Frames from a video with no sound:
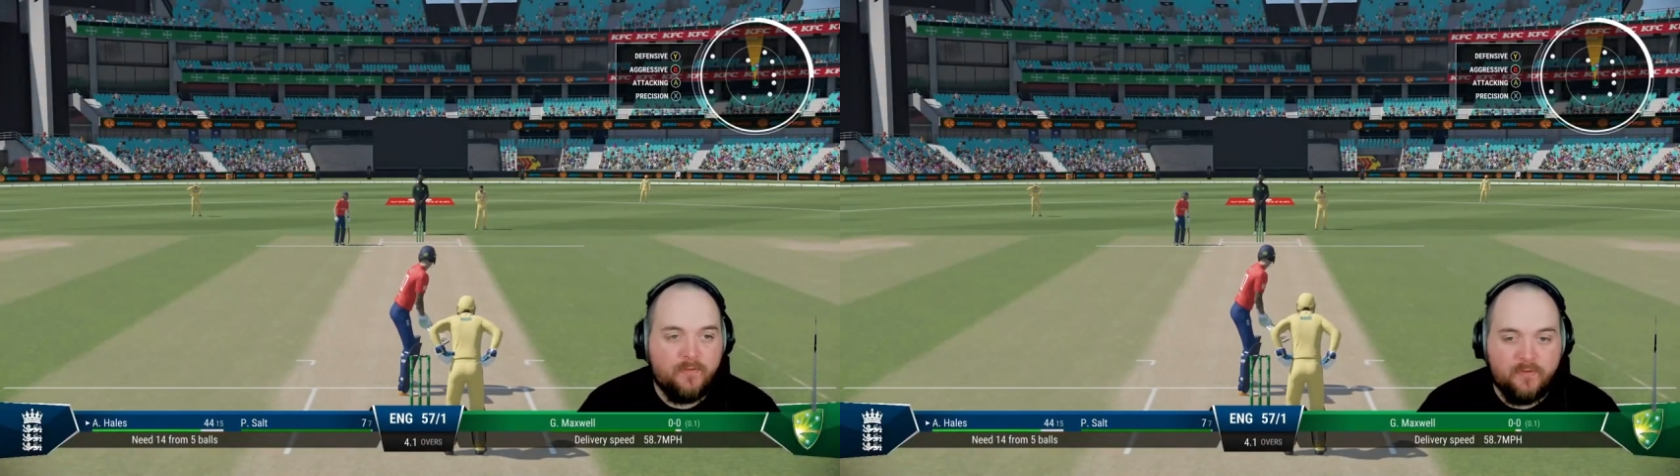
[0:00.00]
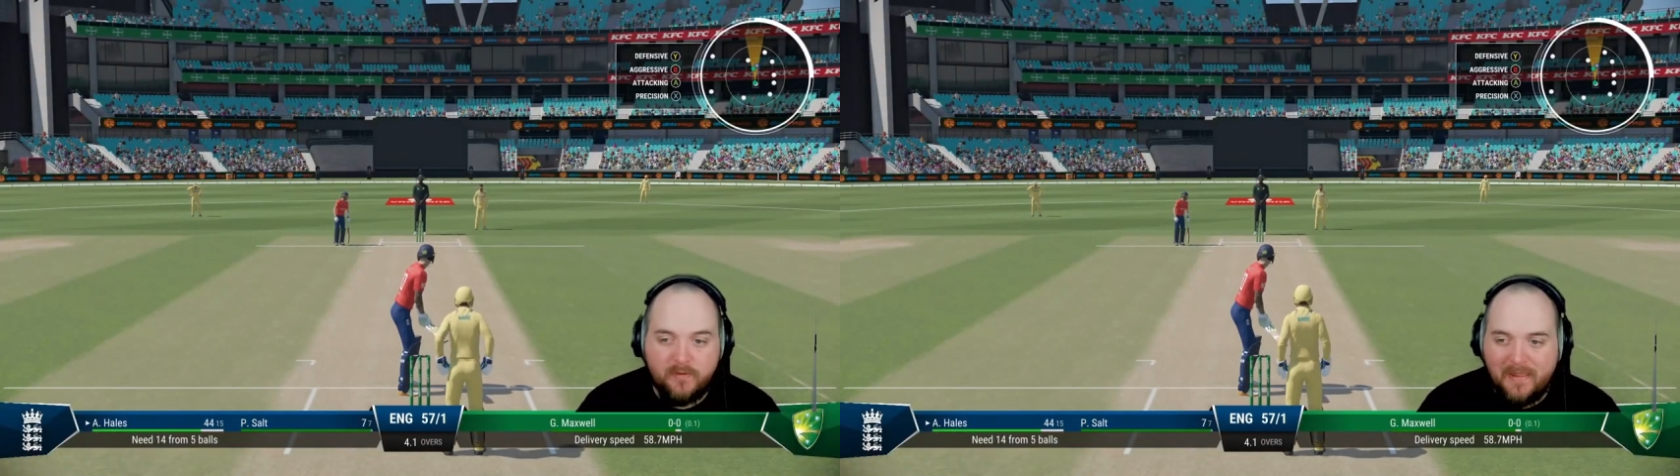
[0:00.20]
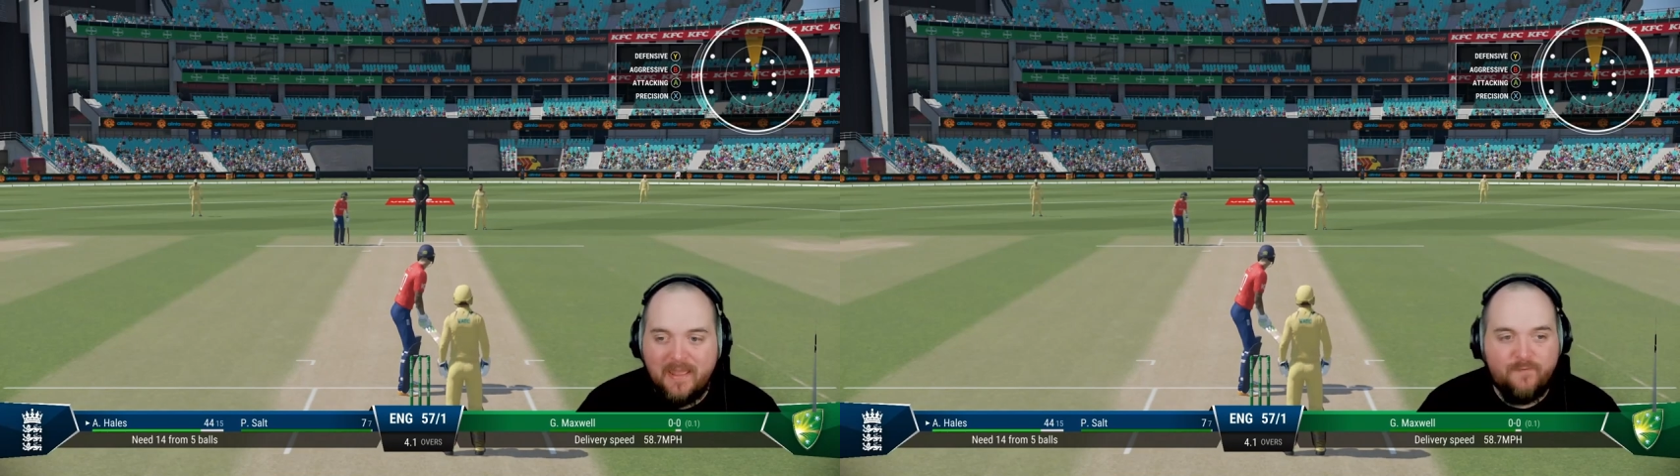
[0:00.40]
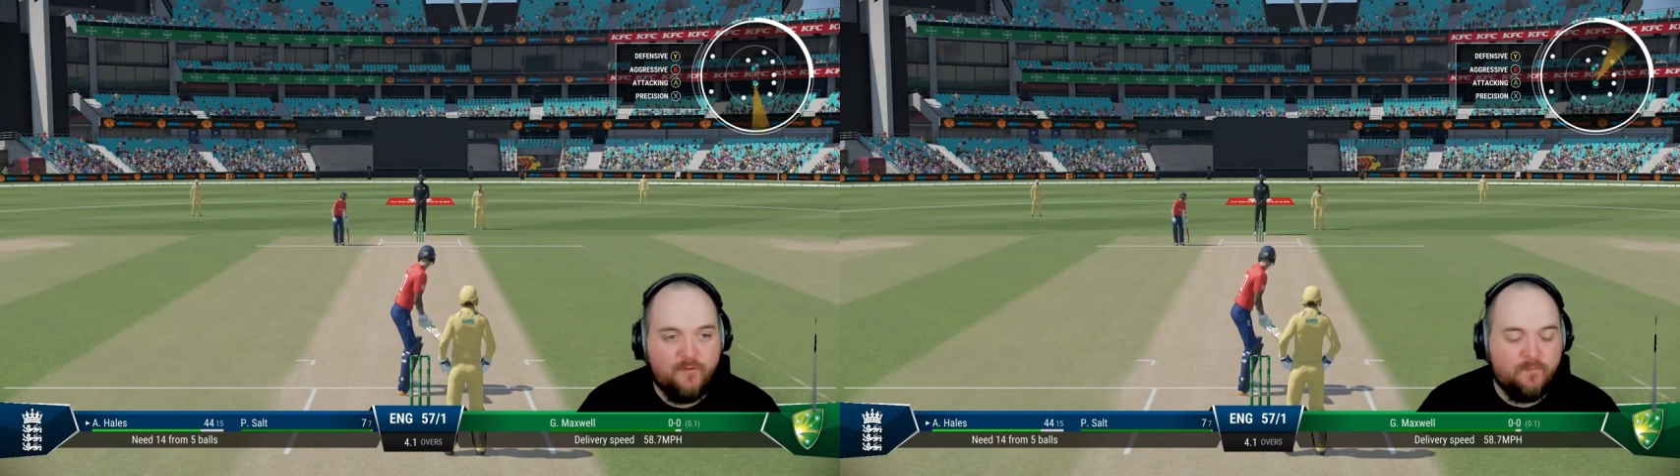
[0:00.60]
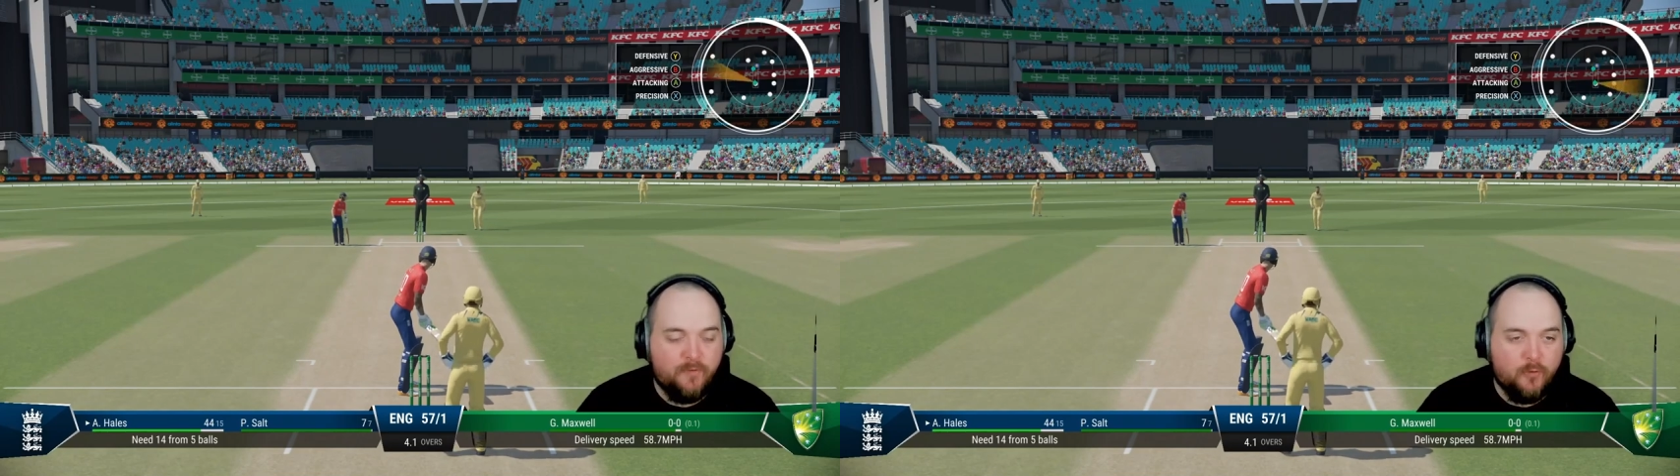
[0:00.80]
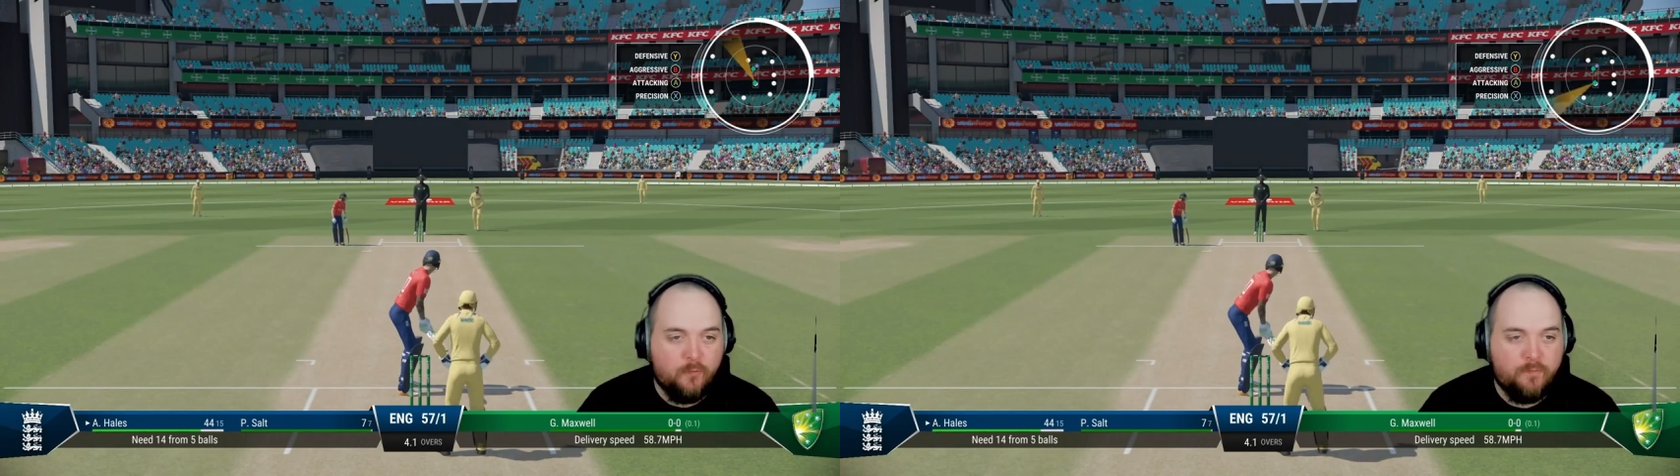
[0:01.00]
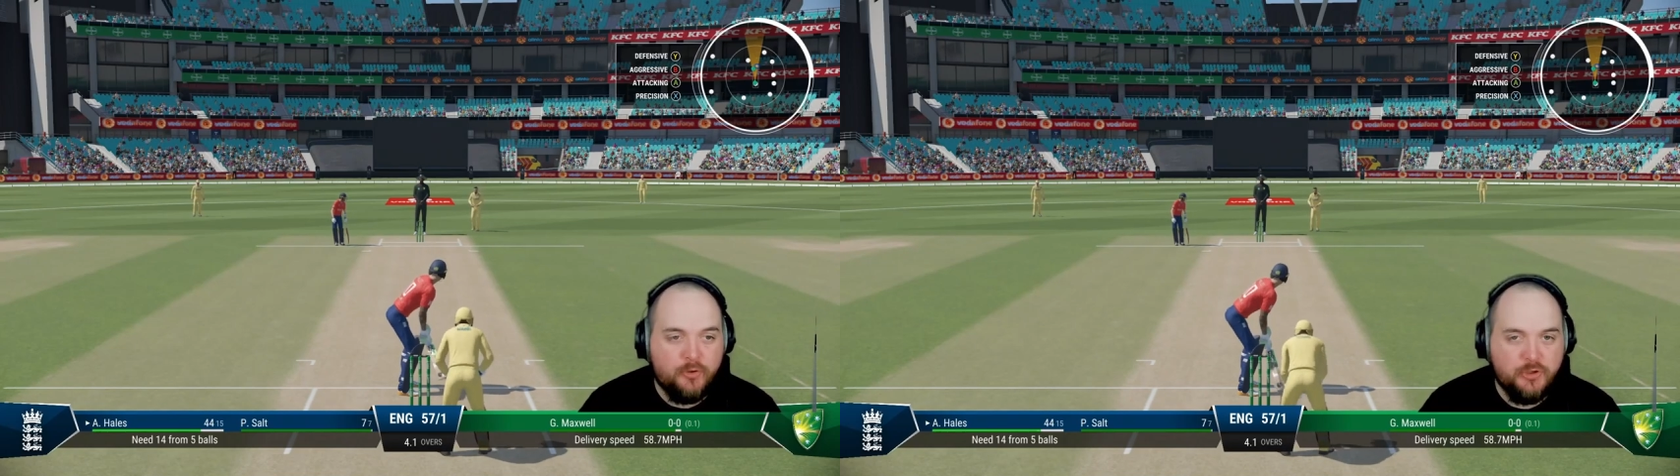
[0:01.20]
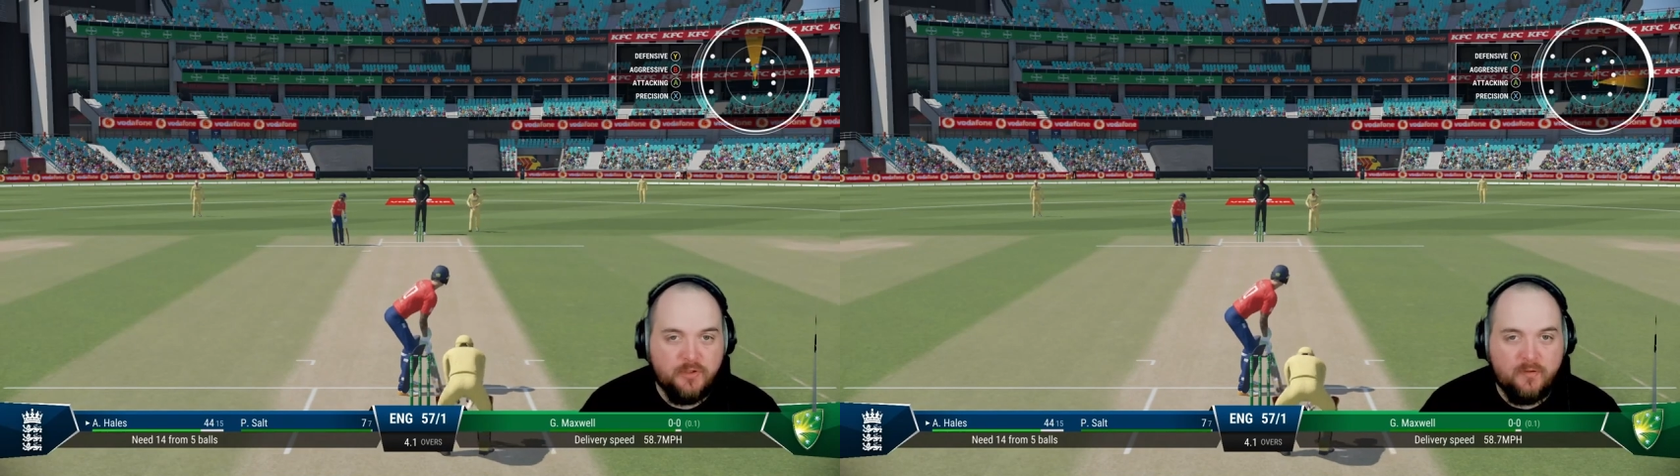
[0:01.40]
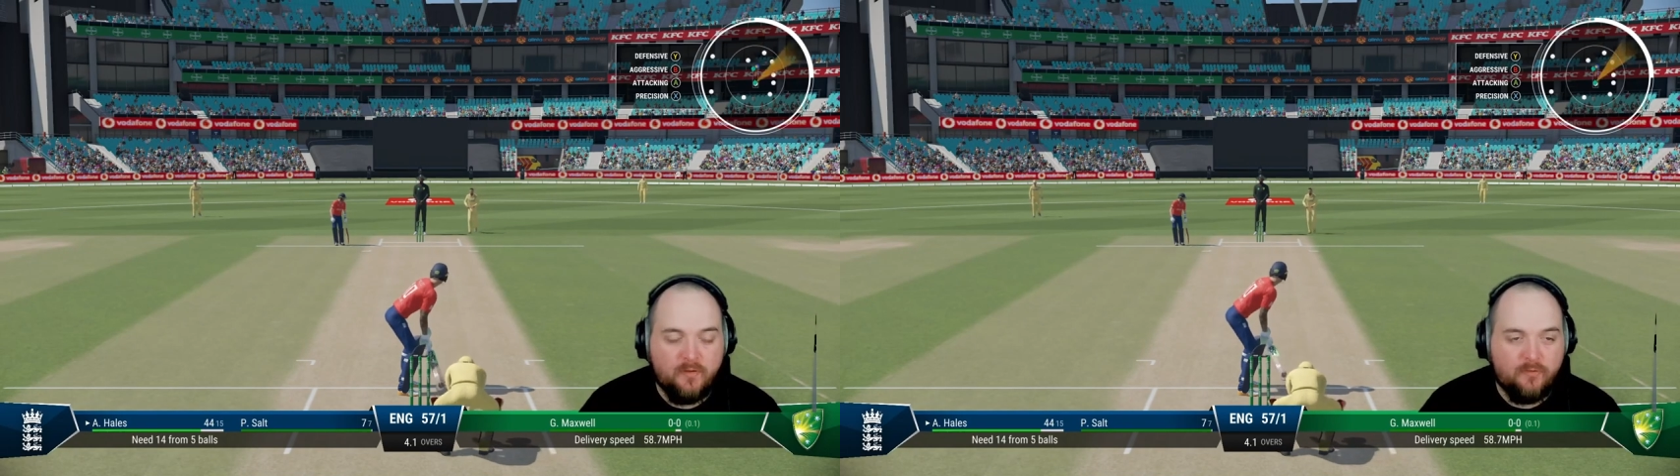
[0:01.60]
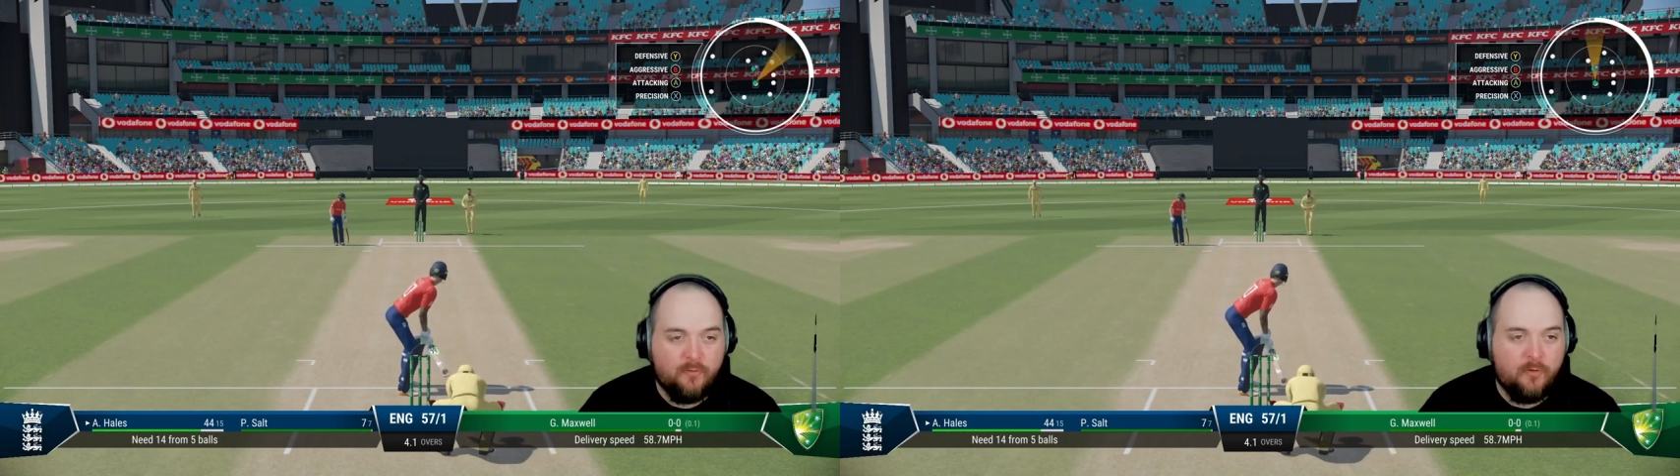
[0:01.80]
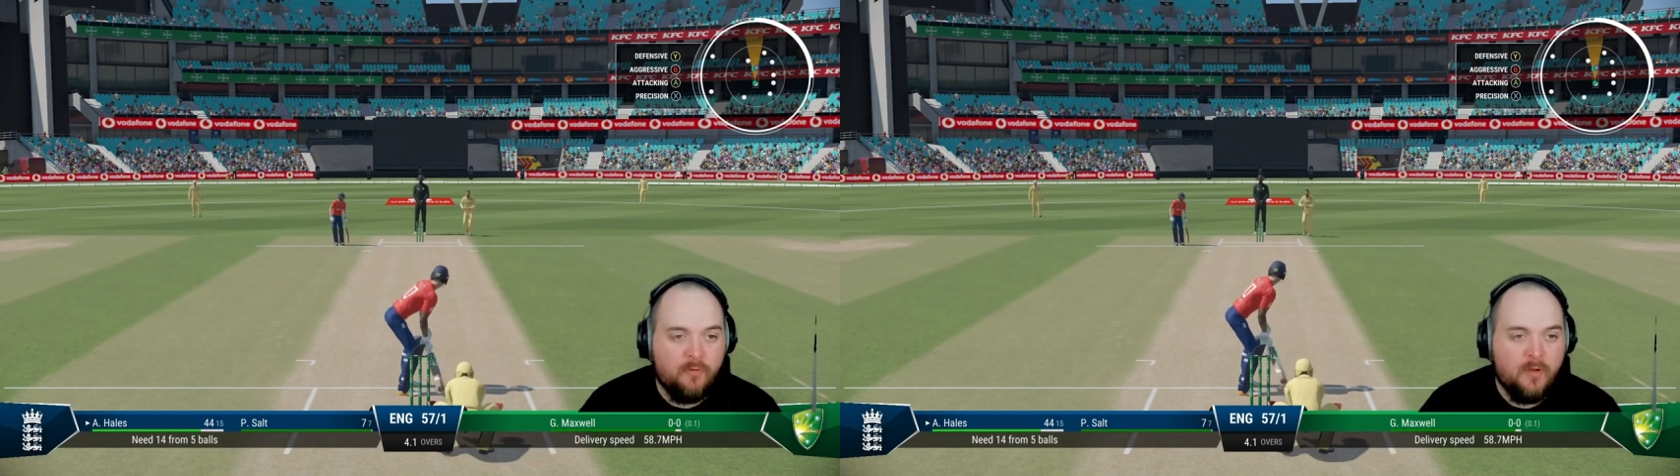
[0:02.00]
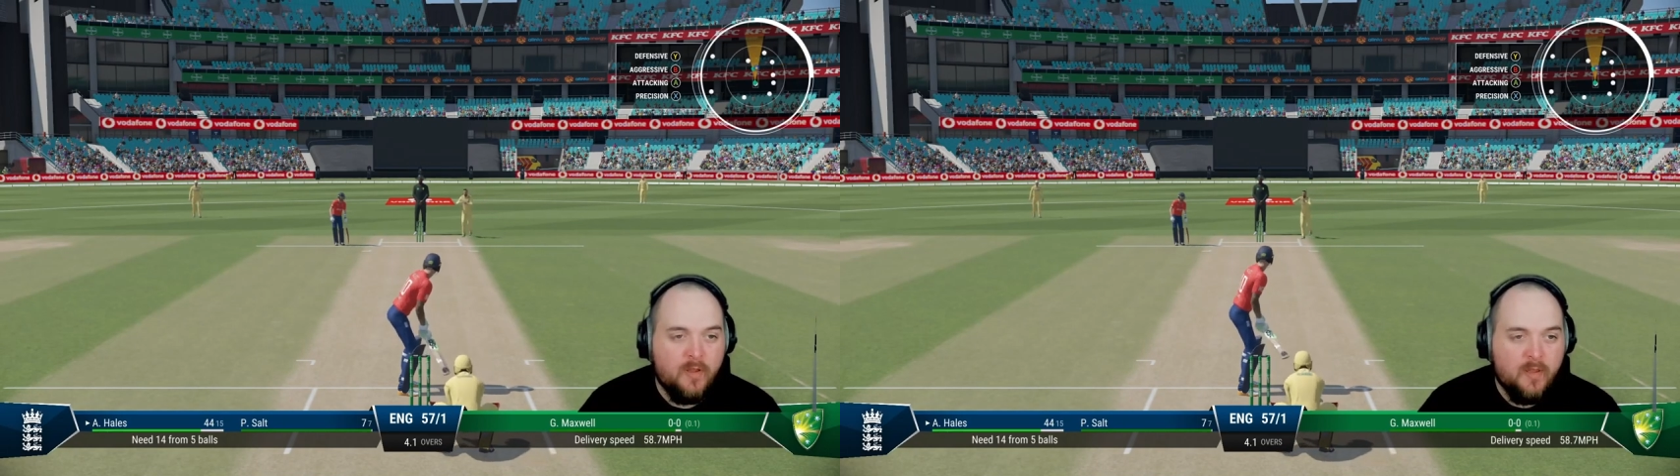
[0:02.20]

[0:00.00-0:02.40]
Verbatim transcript: The effort ball pushing it through